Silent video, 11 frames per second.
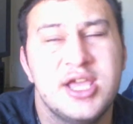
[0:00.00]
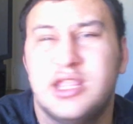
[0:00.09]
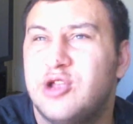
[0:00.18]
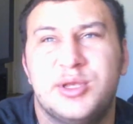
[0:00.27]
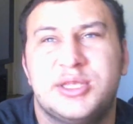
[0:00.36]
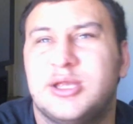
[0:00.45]

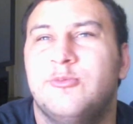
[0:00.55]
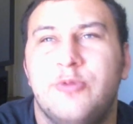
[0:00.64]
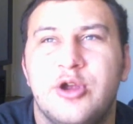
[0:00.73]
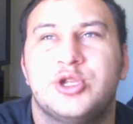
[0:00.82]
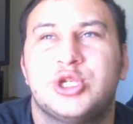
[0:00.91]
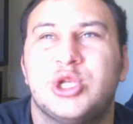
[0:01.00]
There'd be some
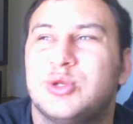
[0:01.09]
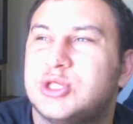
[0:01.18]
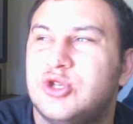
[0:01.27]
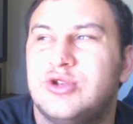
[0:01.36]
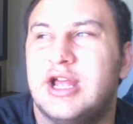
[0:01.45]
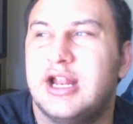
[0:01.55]
weird shows,
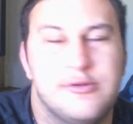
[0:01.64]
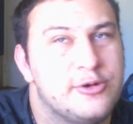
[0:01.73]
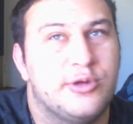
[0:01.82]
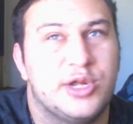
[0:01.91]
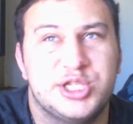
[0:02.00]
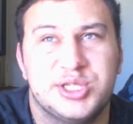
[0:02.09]
too, that I didn't
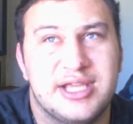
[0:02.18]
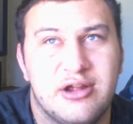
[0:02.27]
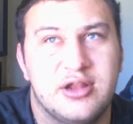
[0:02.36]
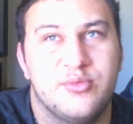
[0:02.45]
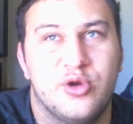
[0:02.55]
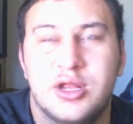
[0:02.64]
want to watch on
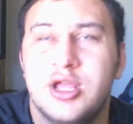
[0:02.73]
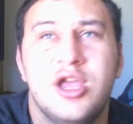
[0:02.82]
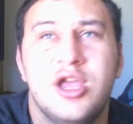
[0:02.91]
Saturday morning.